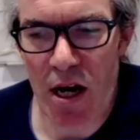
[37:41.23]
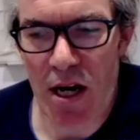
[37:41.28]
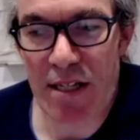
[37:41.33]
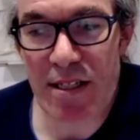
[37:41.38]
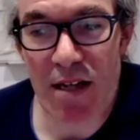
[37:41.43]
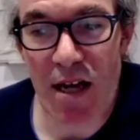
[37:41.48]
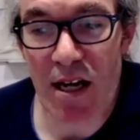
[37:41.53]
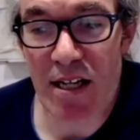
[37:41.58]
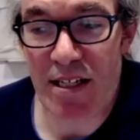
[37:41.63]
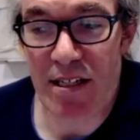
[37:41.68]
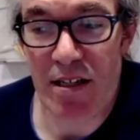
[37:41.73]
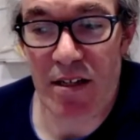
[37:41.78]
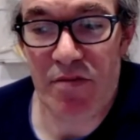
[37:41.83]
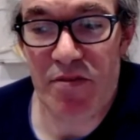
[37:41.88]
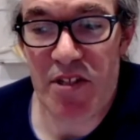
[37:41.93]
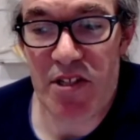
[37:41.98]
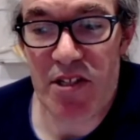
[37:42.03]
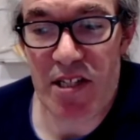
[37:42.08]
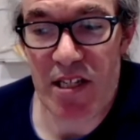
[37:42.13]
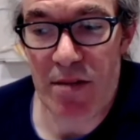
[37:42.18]
So
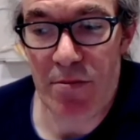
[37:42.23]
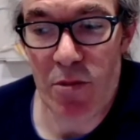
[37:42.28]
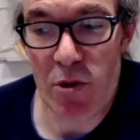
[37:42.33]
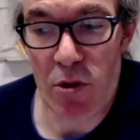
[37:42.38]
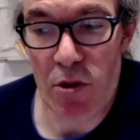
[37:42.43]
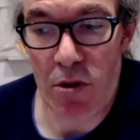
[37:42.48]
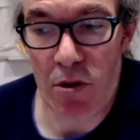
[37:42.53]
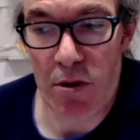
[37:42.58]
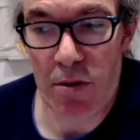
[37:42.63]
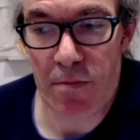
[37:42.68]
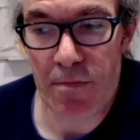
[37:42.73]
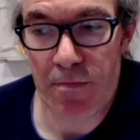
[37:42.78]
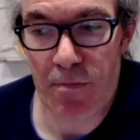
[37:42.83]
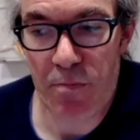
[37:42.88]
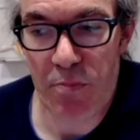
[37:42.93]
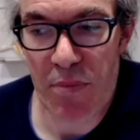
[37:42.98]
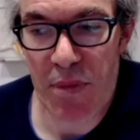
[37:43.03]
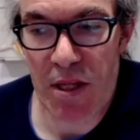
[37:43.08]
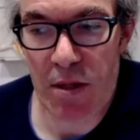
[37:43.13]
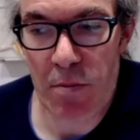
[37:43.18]
I'd love to see
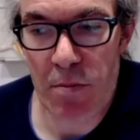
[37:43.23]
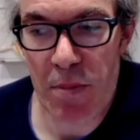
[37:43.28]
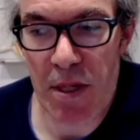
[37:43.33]
more